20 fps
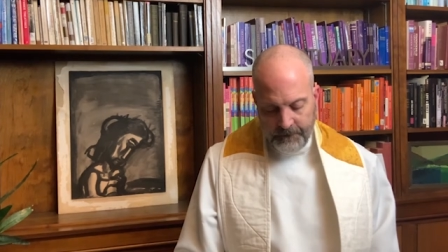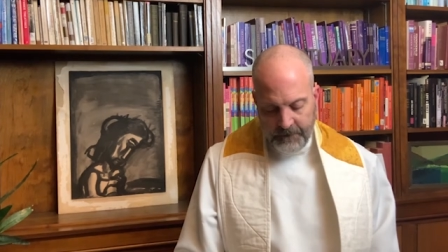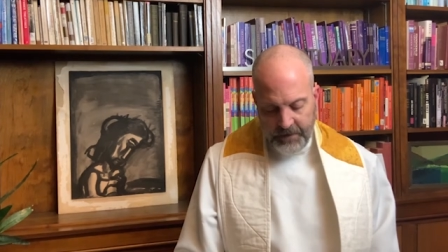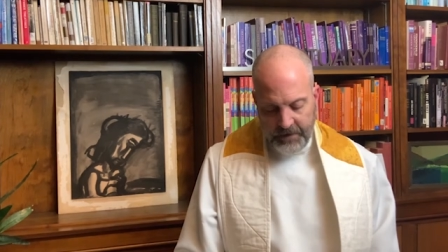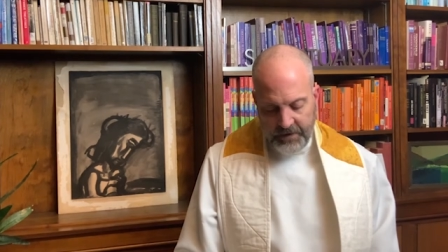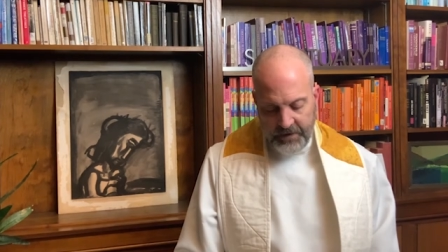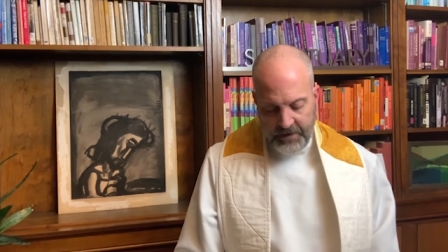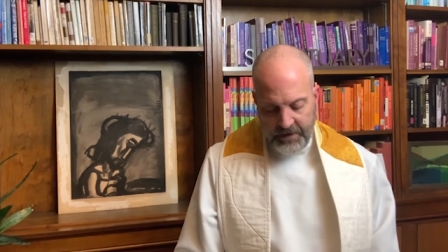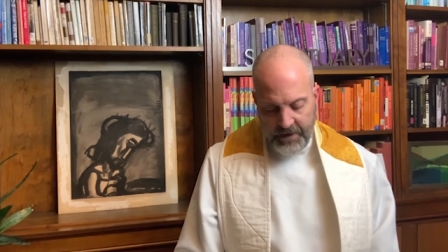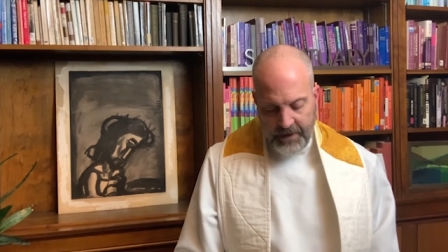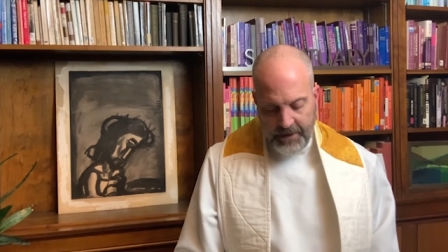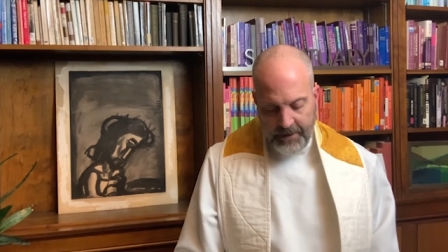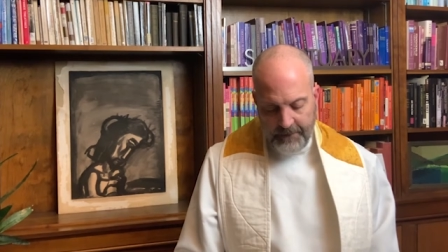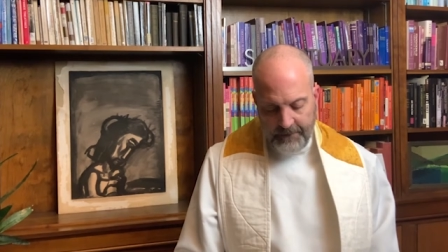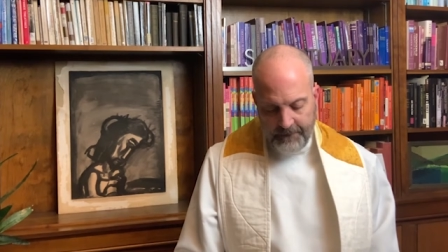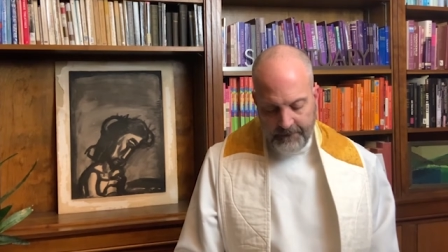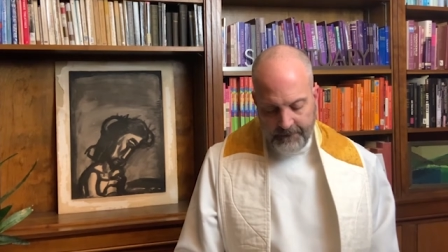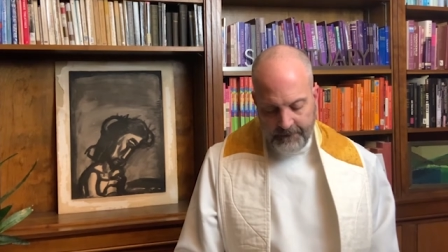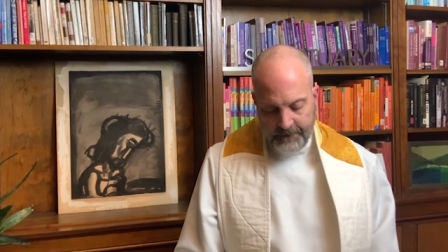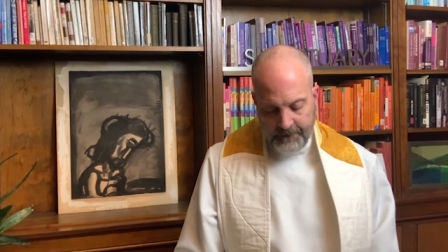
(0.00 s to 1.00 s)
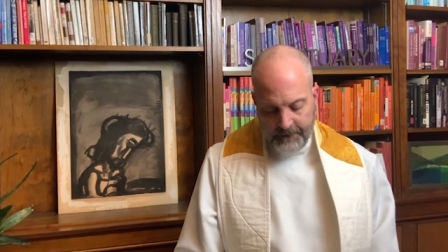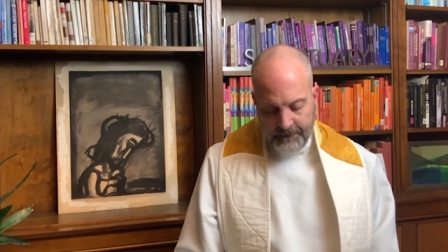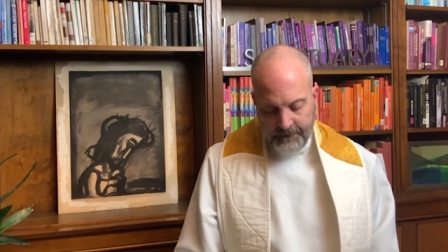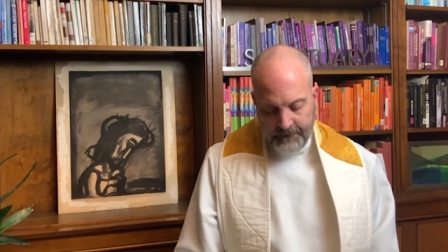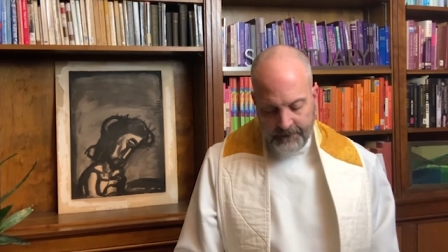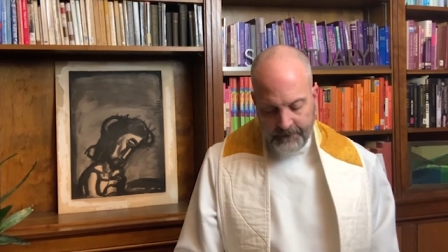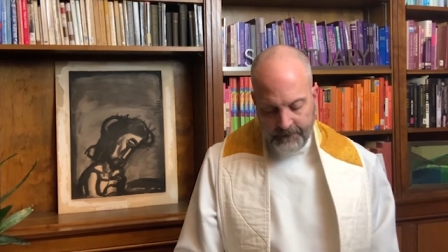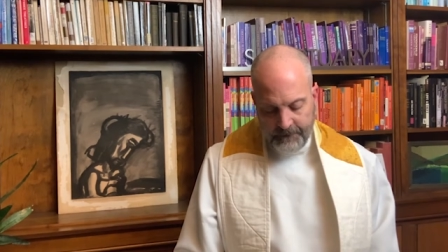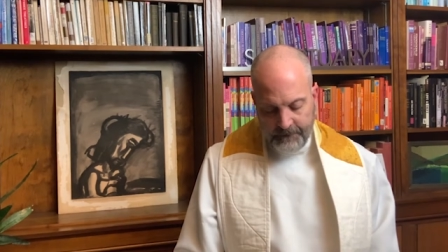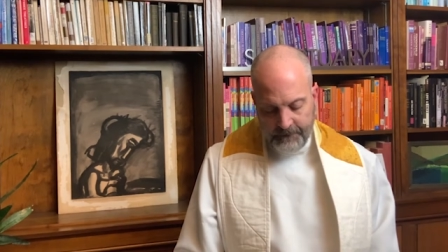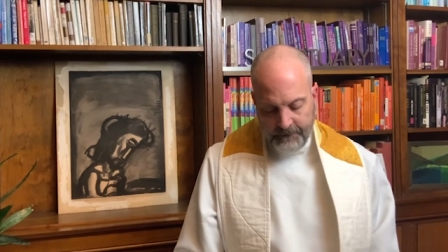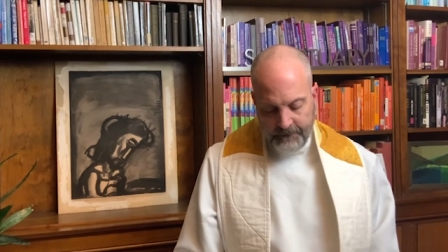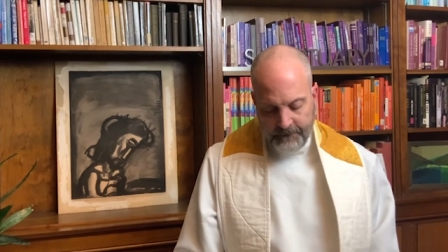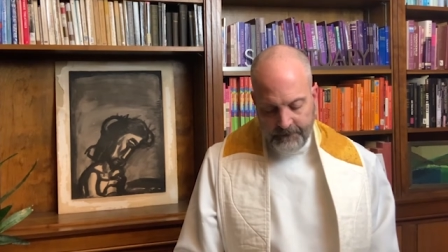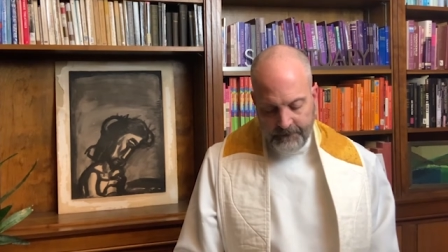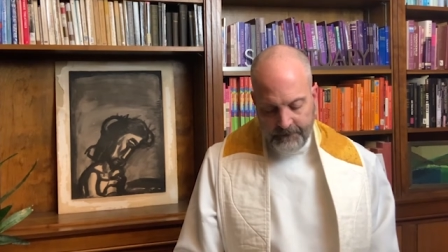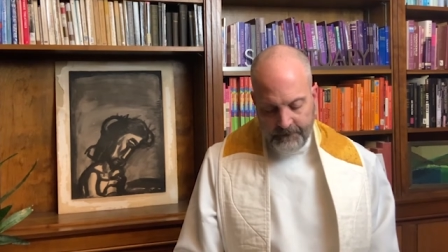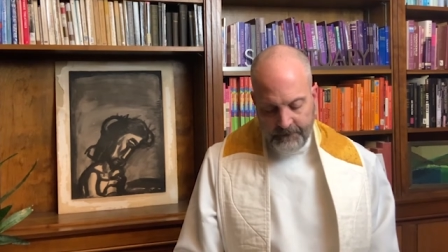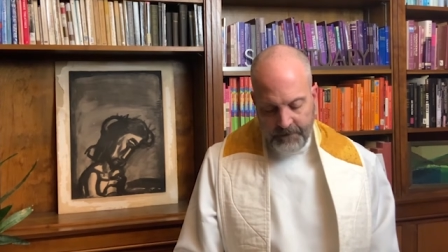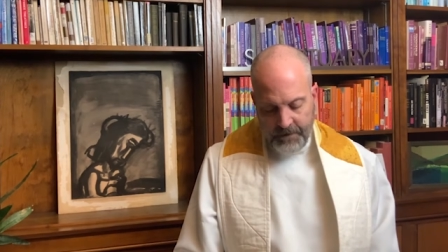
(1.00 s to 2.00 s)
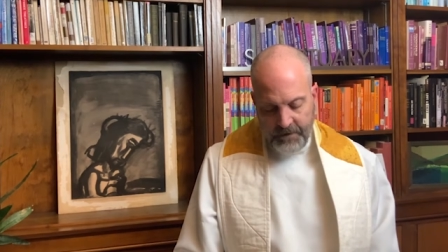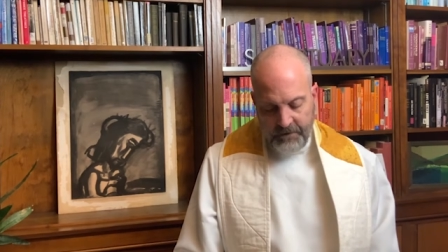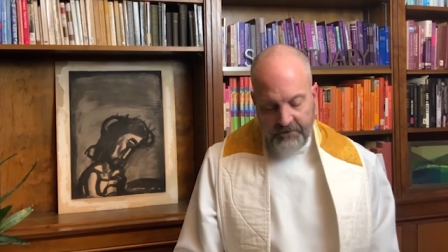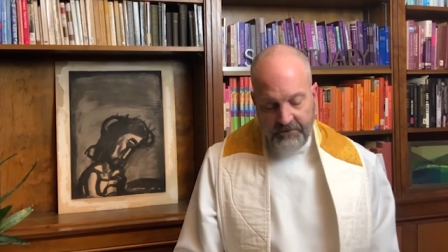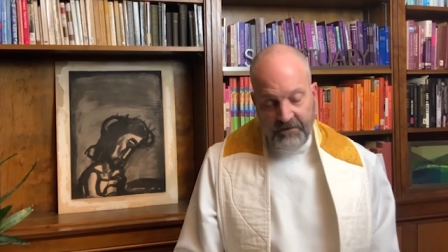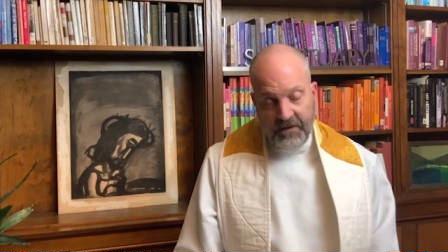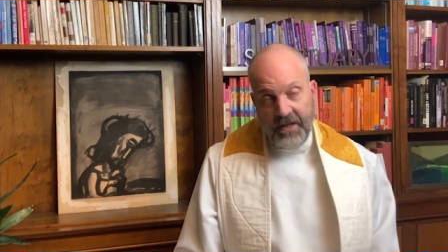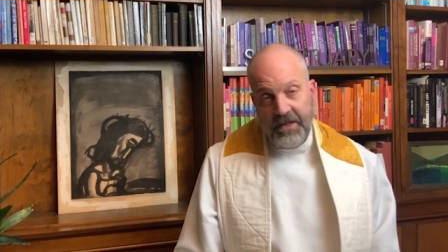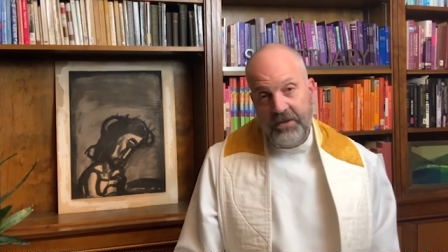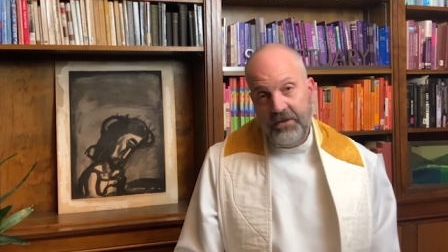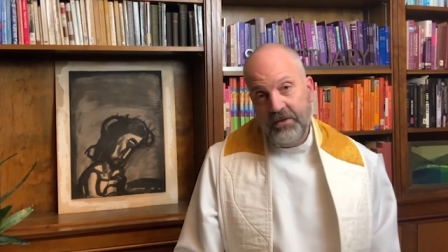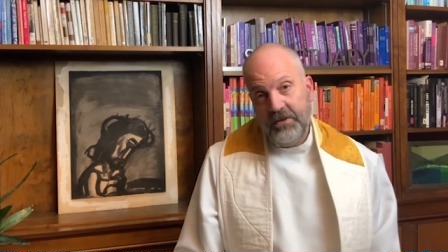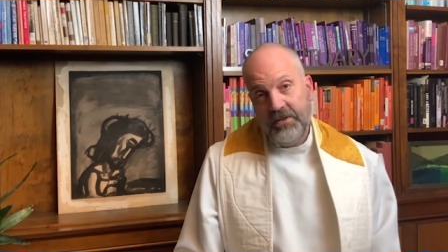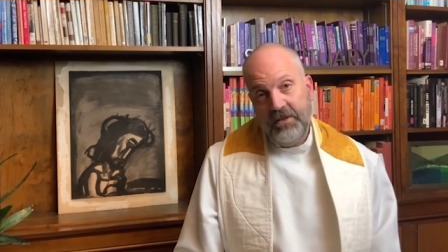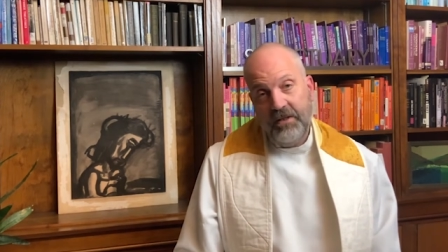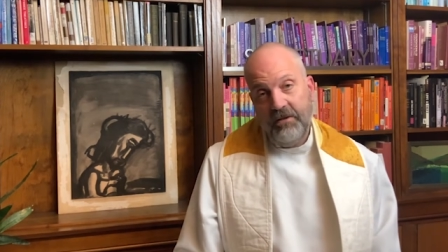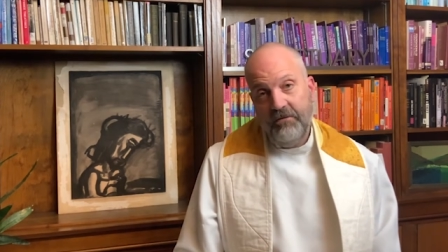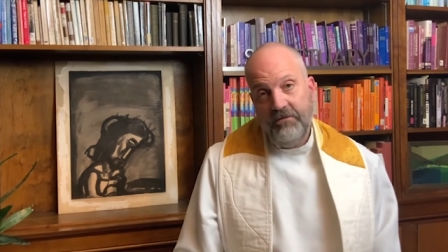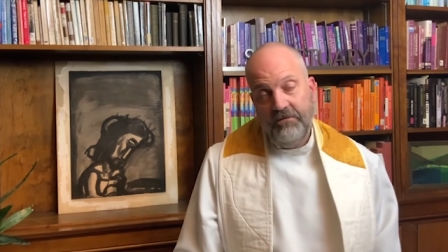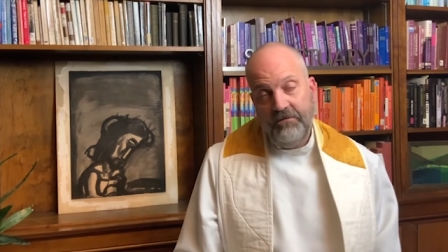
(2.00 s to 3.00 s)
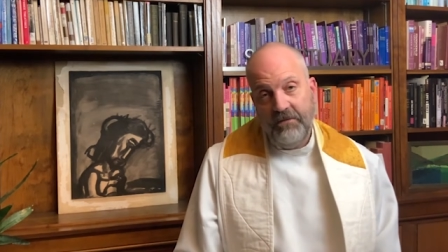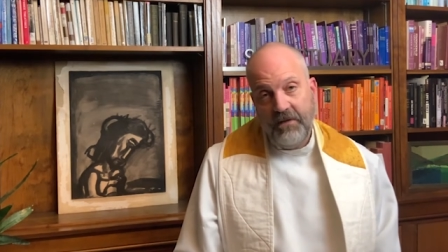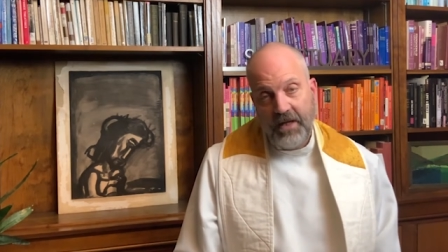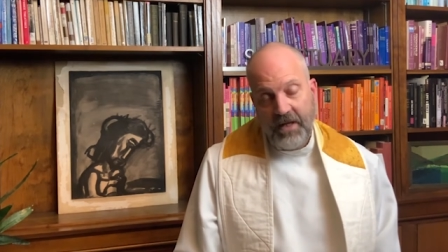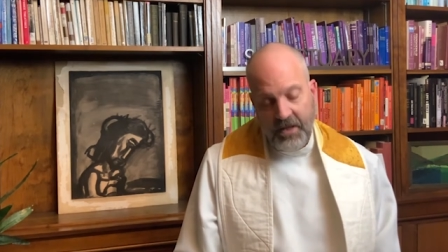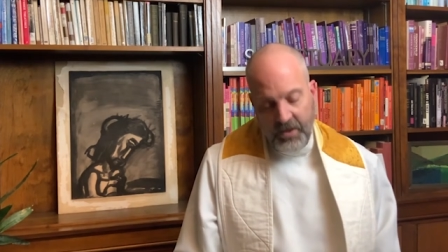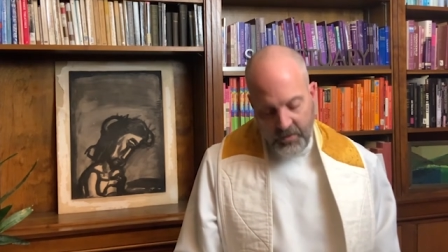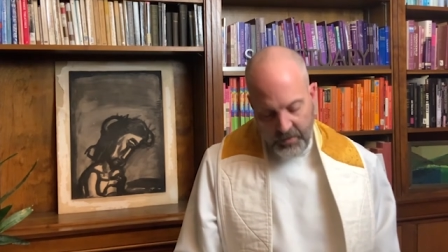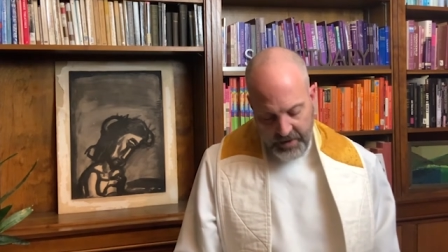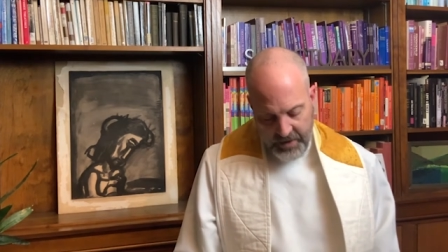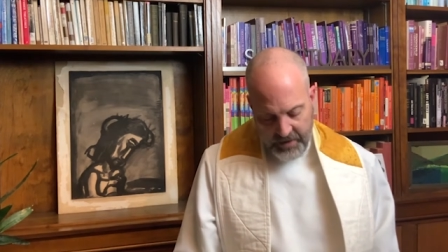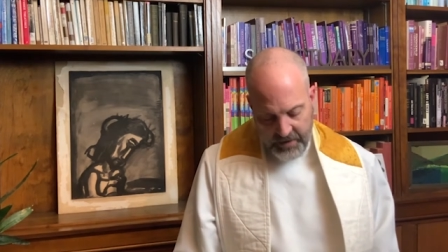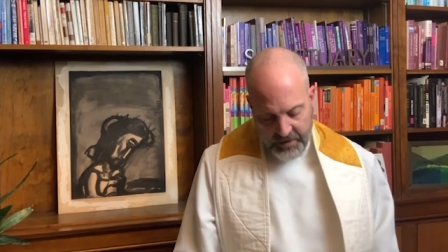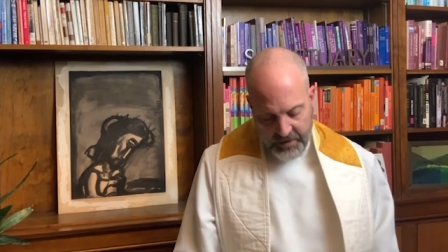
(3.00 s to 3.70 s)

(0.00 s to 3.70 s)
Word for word: Instead, you find yourself following